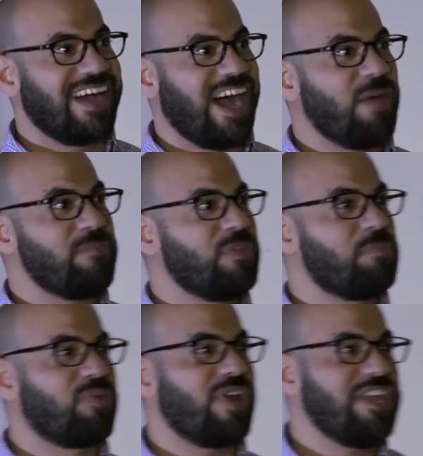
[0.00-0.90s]
I'm the
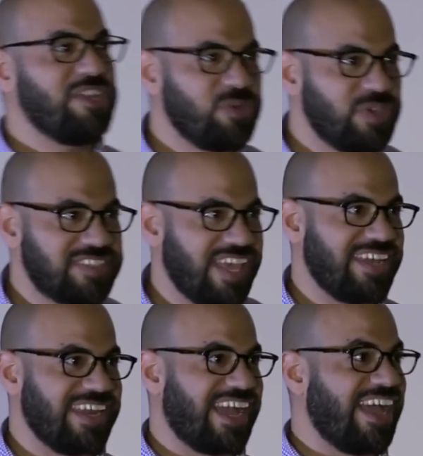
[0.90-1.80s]
brand new attending.